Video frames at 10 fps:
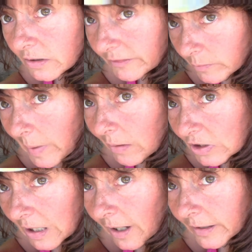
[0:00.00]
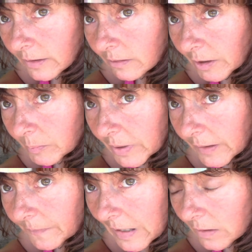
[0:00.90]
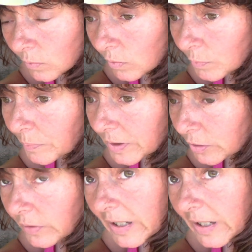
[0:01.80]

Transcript: leave them outside and let them get that old. But you